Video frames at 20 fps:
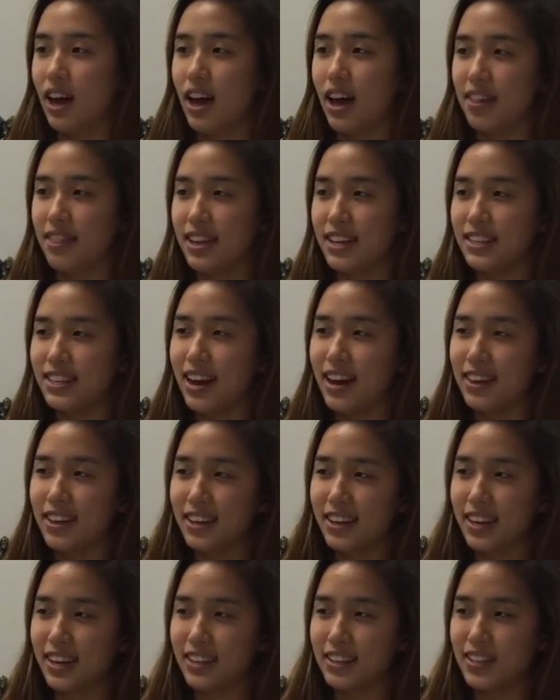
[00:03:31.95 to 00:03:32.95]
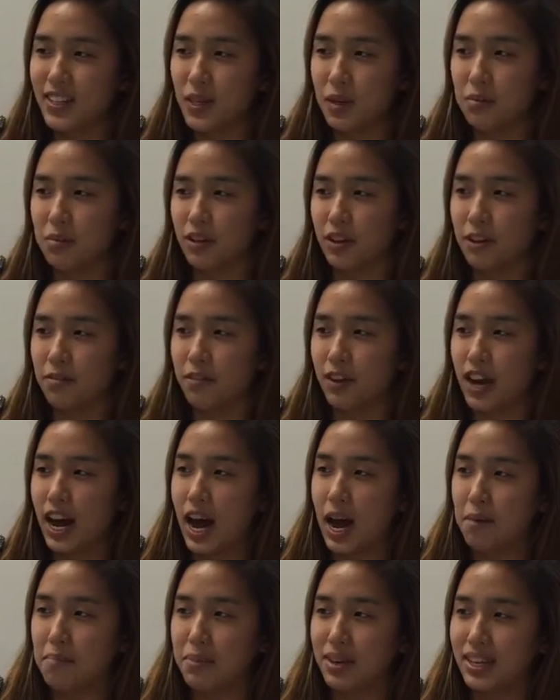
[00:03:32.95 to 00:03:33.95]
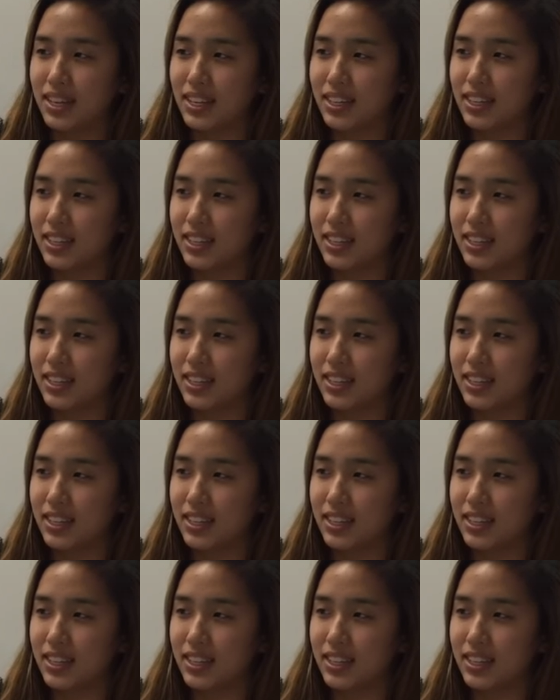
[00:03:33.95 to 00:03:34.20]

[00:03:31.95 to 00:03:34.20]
and then tell the kids to observe what happens.